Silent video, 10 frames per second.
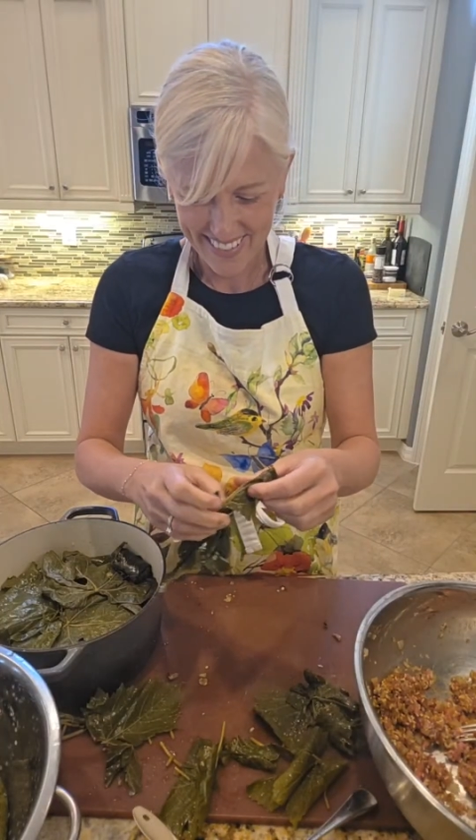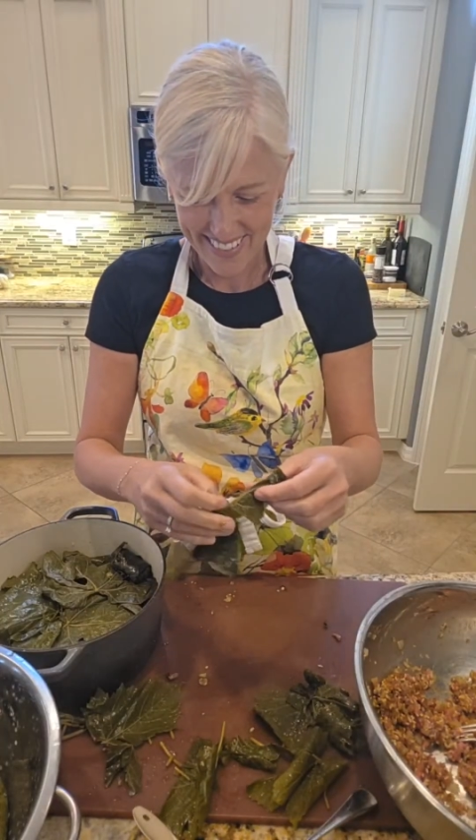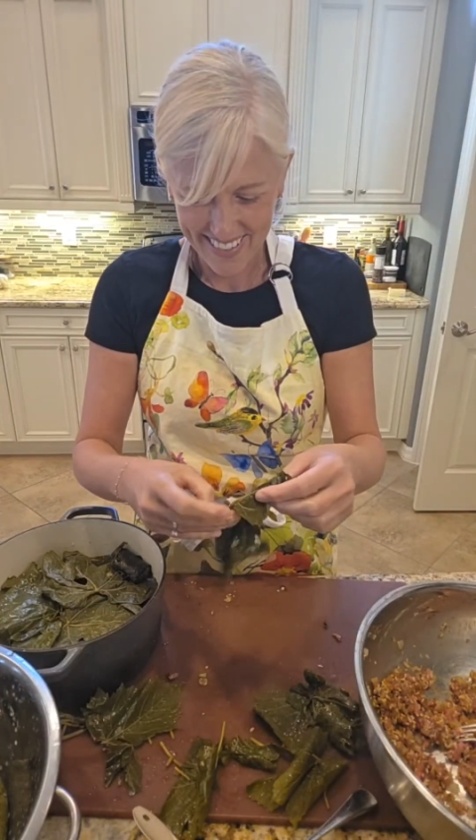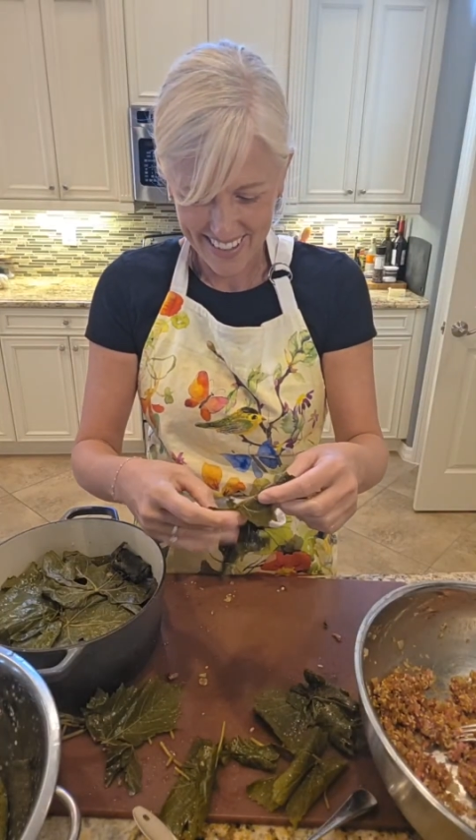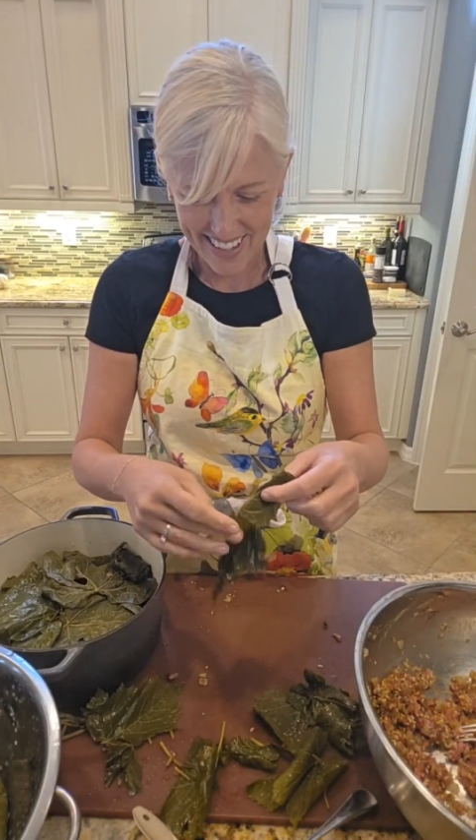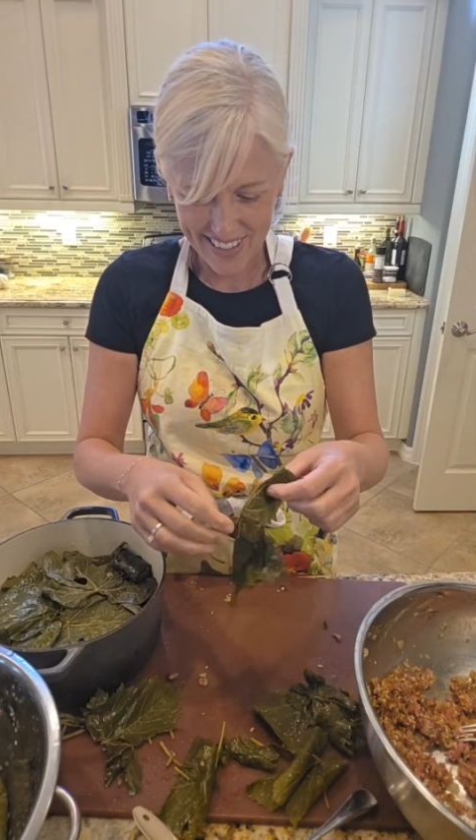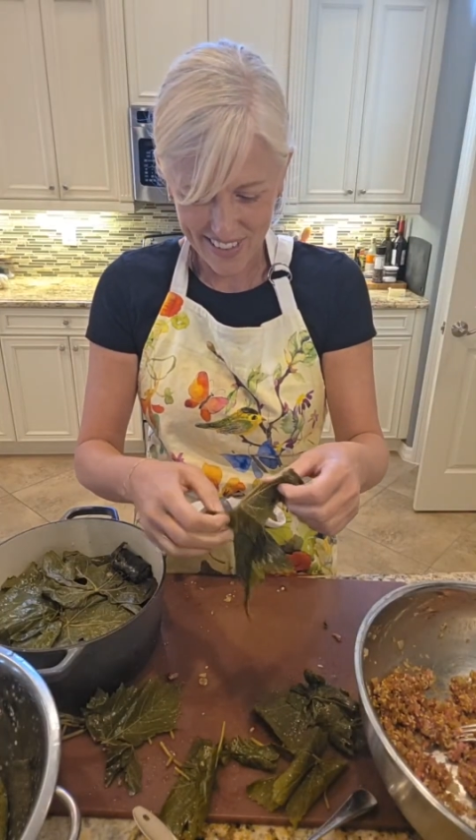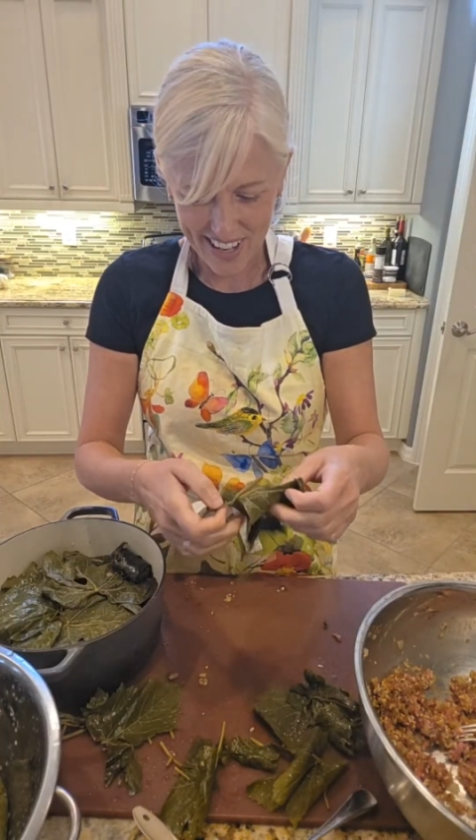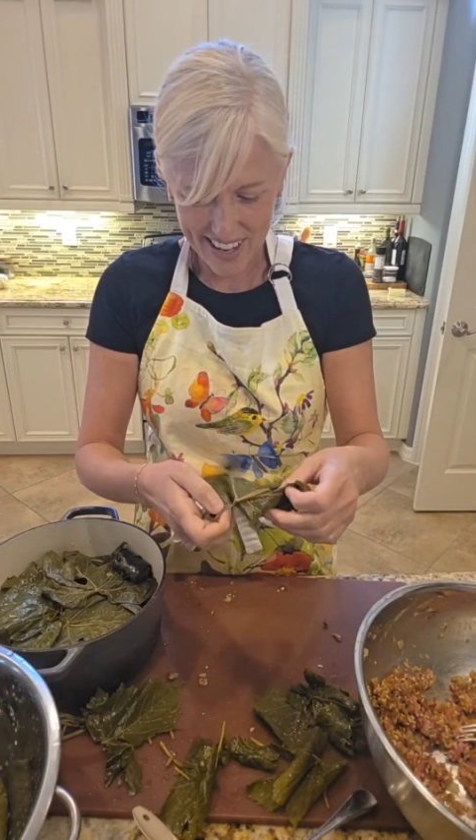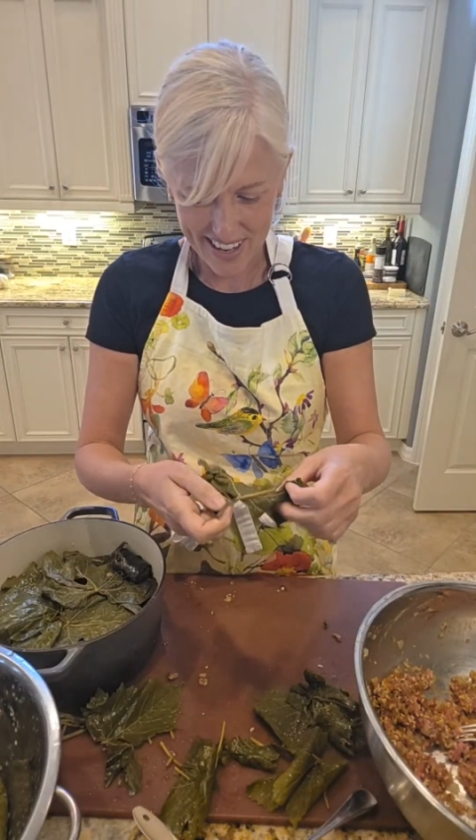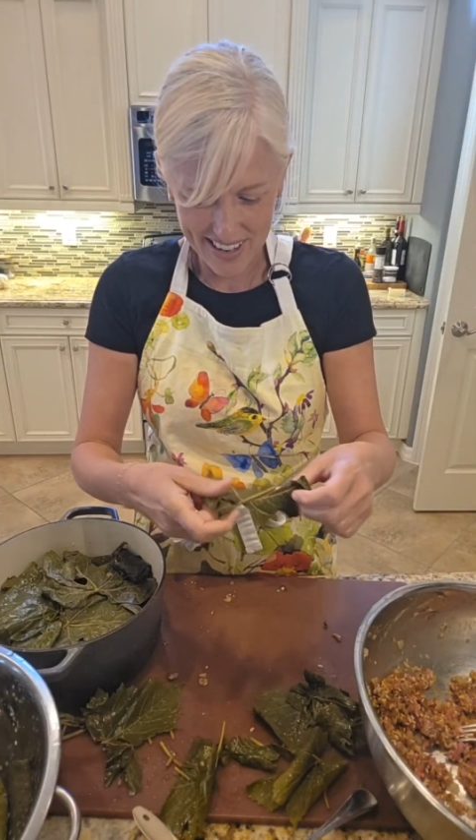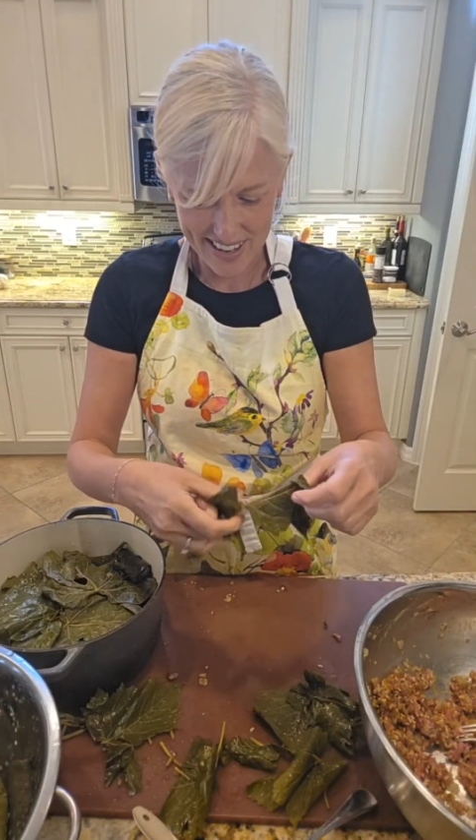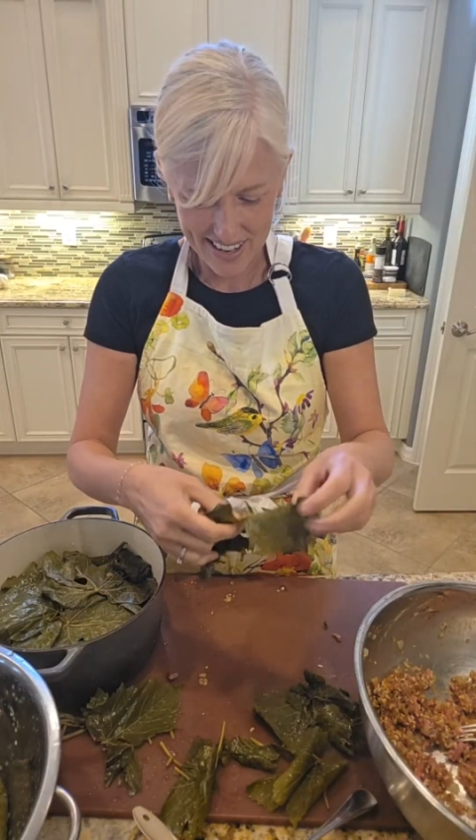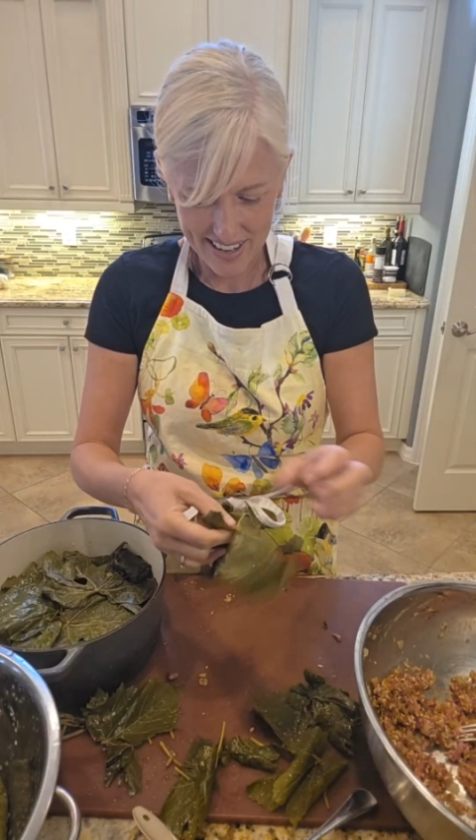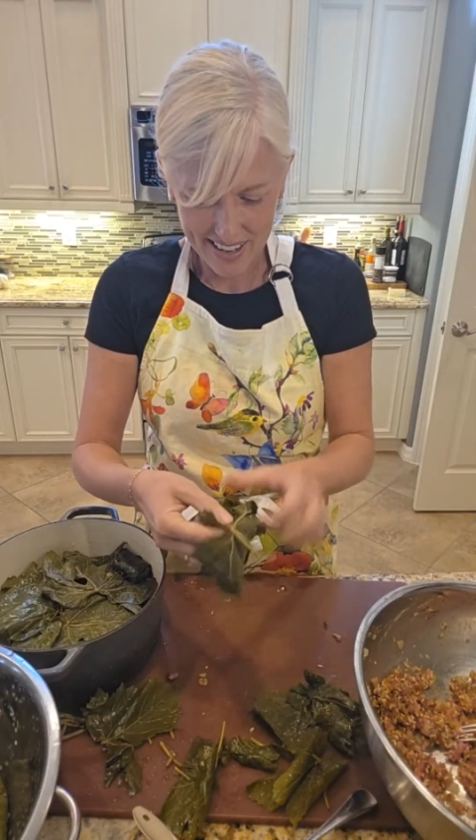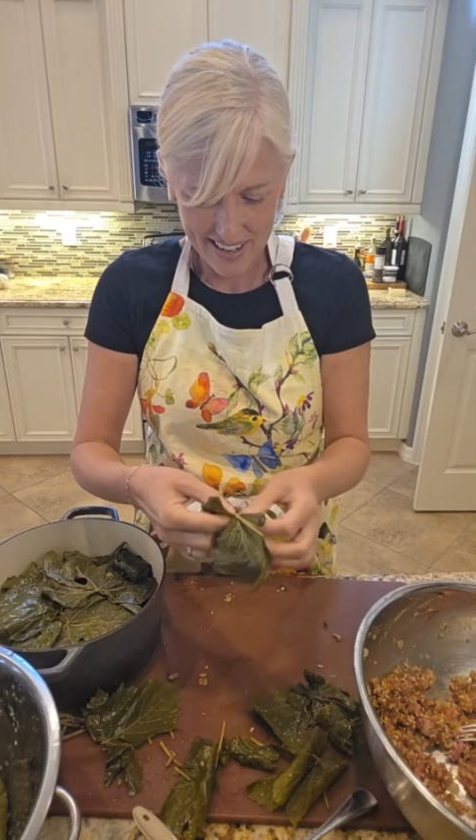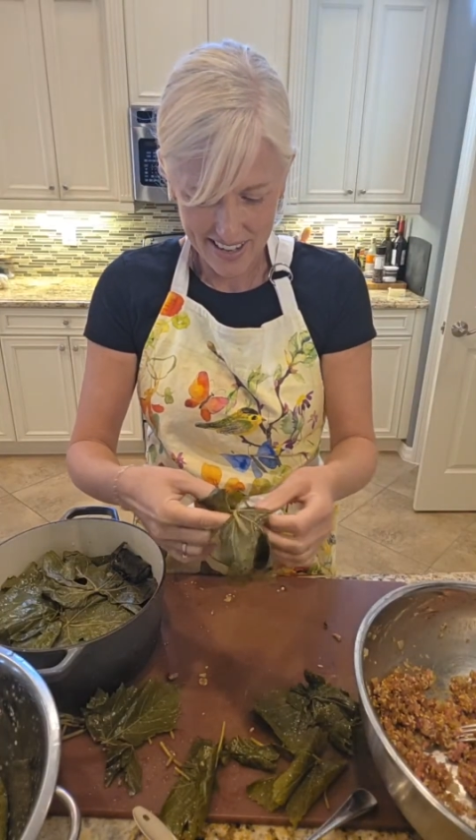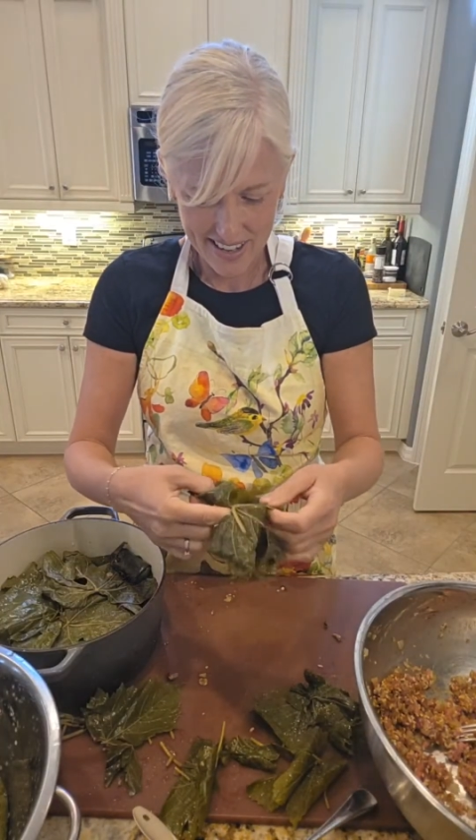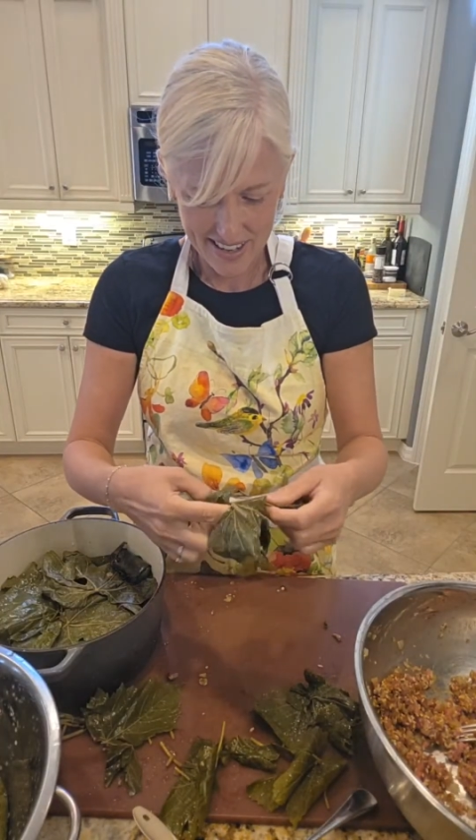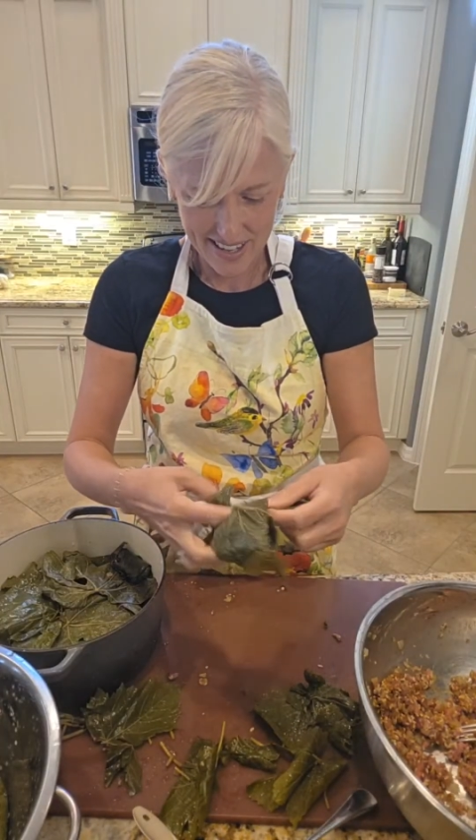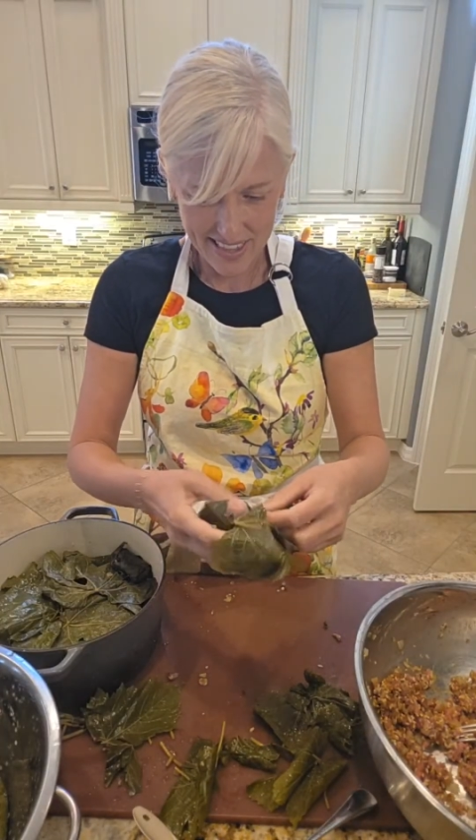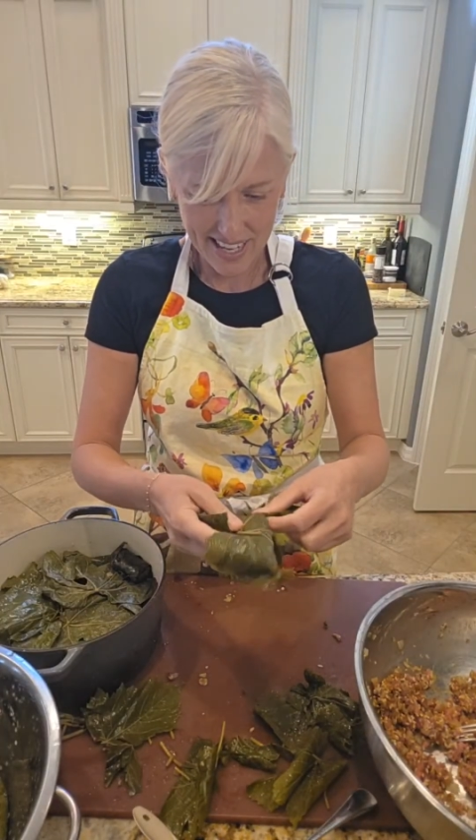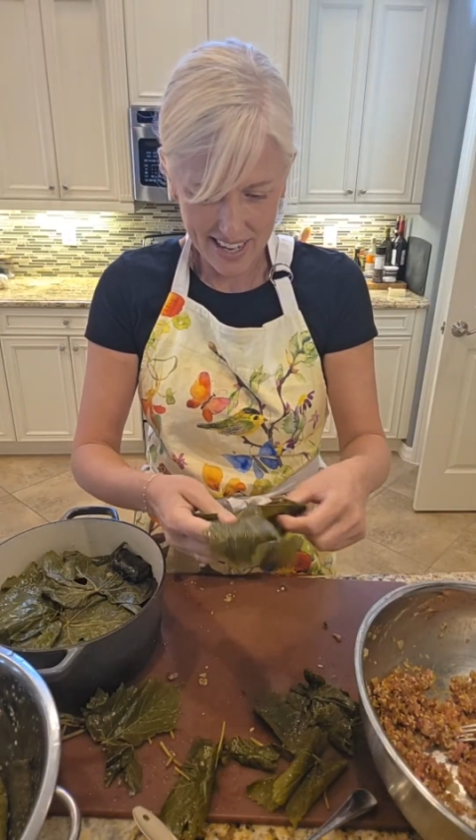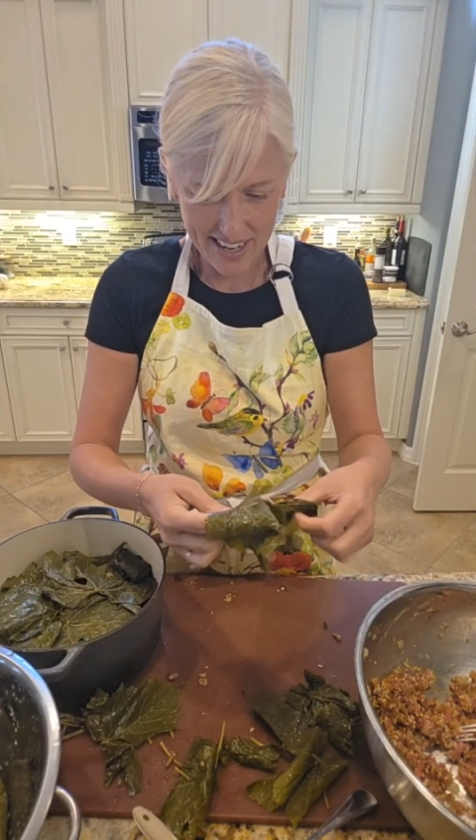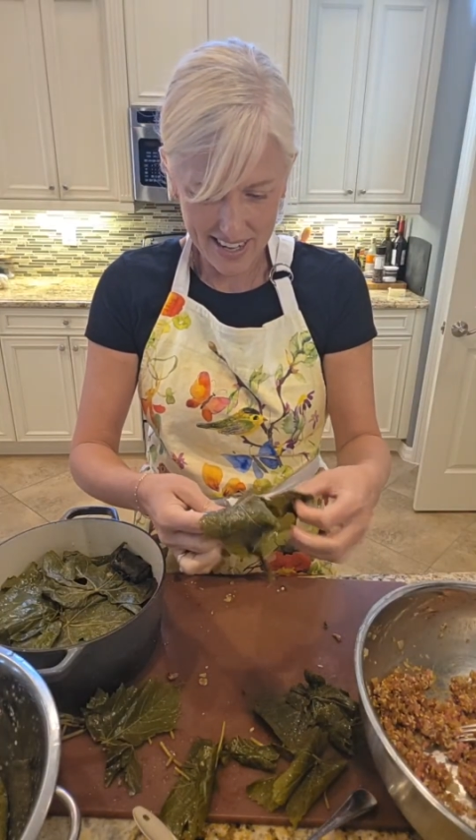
That's okay. And they kind of